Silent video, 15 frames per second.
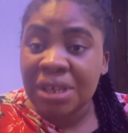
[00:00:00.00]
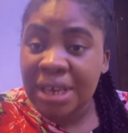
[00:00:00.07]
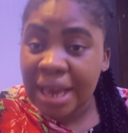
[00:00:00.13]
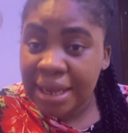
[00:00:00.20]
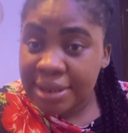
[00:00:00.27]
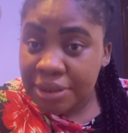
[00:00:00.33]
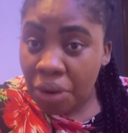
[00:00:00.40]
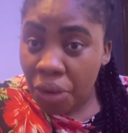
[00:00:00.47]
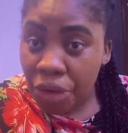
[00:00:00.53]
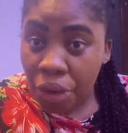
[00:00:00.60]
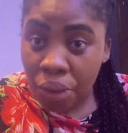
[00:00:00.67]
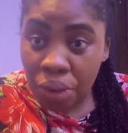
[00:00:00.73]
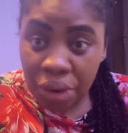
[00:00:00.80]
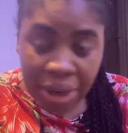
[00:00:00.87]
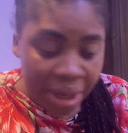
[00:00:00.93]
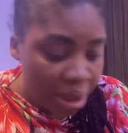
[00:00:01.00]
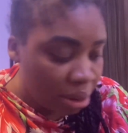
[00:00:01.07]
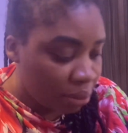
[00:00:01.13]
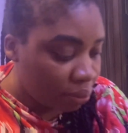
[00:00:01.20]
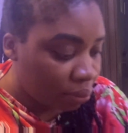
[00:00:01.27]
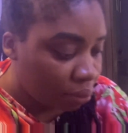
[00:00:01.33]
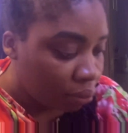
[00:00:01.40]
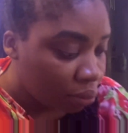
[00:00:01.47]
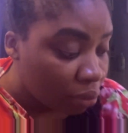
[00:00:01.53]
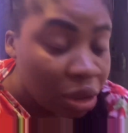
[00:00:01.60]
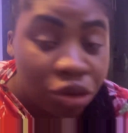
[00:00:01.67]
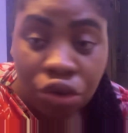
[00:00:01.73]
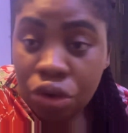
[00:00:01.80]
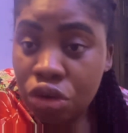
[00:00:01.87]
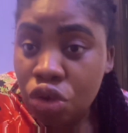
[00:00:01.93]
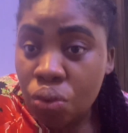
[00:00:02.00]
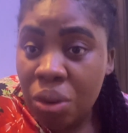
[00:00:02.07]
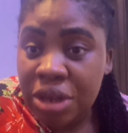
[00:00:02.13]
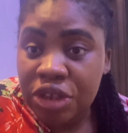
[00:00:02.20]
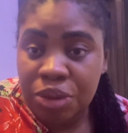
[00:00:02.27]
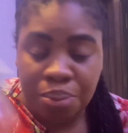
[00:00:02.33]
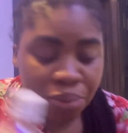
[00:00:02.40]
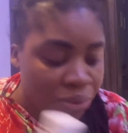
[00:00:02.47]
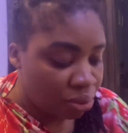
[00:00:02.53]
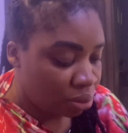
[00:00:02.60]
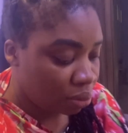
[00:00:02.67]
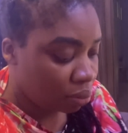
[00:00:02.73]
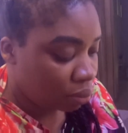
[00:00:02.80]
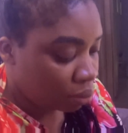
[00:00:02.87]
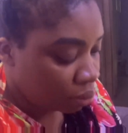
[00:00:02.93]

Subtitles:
Get your honey, just 1 spoon.